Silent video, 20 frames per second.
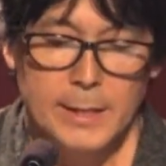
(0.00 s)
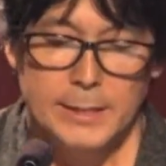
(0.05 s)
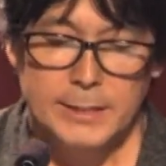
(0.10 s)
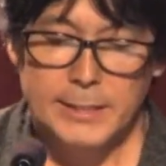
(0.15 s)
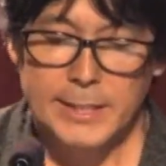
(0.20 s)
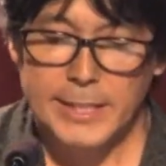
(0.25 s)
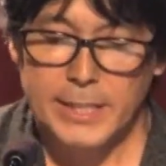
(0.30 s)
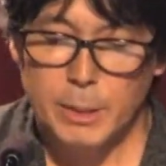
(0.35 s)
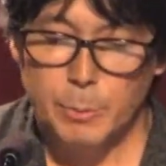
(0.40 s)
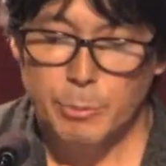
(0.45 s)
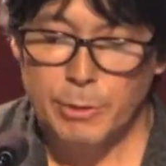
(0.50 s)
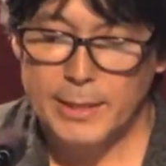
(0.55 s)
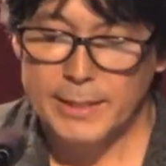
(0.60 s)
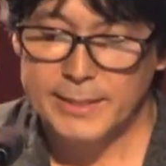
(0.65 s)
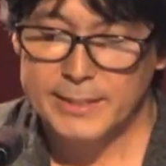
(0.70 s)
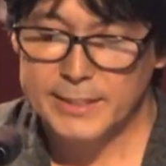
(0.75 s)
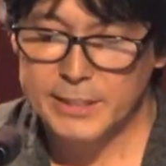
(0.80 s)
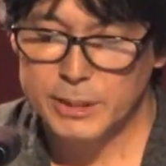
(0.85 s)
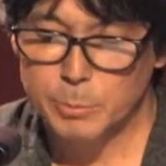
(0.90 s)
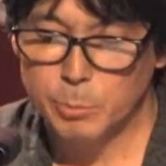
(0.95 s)
China
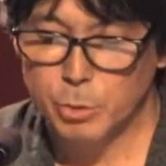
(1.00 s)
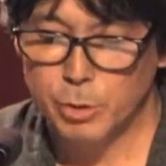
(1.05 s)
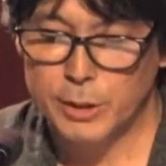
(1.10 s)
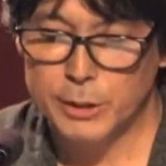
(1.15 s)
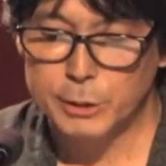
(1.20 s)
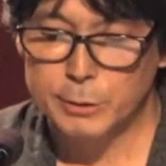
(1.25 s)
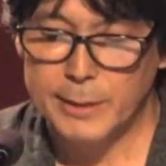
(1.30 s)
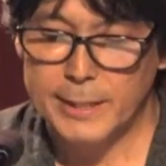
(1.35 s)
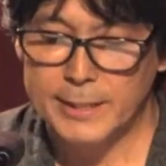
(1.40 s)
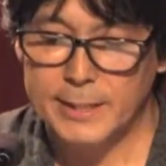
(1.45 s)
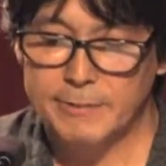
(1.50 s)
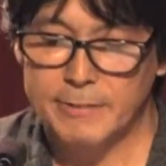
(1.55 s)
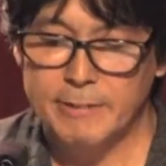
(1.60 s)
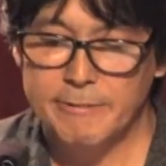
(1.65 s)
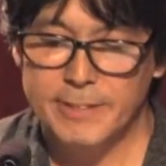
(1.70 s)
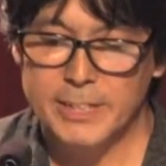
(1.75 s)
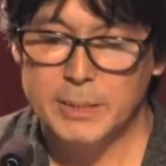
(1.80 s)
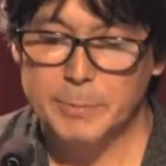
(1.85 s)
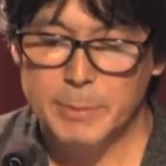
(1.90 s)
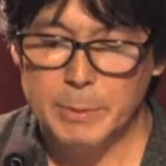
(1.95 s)
practices more attractive
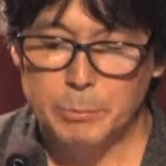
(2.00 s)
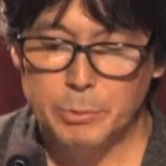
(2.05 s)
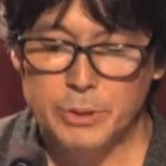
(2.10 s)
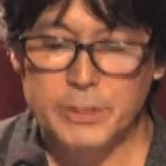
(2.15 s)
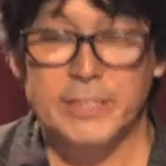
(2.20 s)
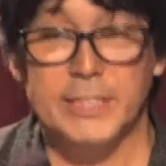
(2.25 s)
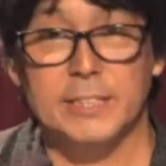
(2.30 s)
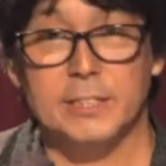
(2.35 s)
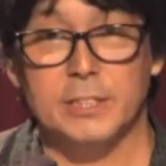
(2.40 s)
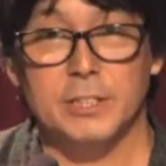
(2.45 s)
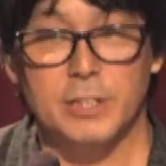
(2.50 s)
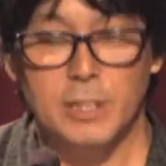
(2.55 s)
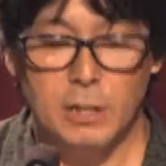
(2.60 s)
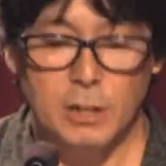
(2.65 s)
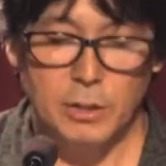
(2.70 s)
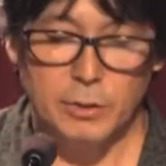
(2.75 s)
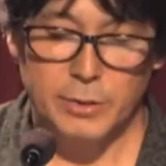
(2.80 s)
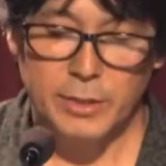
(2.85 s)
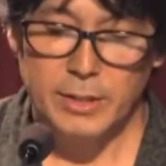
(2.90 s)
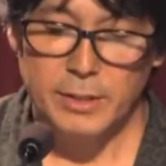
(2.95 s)
investment procedures
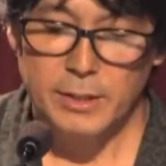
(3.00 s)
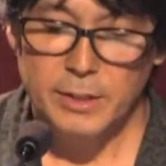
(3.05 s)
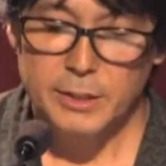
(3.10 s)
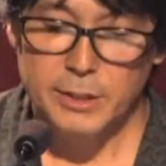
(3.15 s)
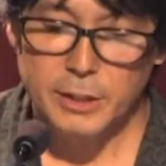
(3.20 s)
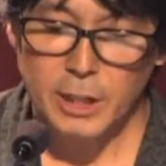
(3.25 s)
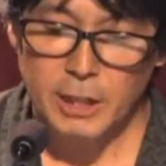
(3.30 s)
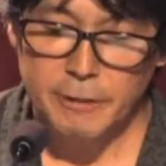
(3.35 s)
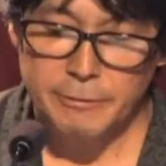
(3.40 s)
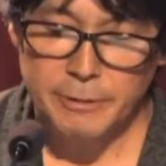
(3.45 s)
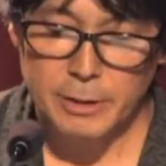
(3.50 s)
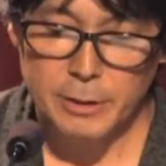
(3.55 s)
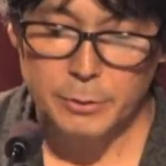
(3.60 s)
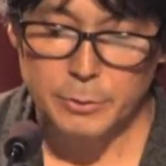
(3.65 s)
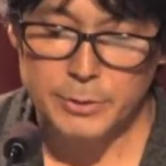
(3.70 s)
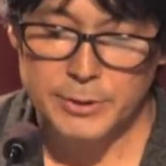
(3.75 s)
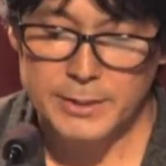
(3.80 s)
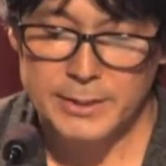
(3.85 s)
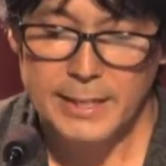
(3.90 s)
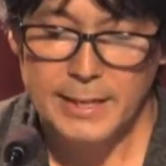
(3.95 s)
called soft
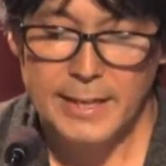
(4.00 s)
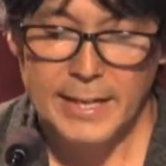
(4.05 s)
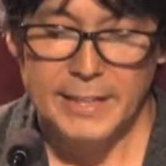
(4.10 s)
loans,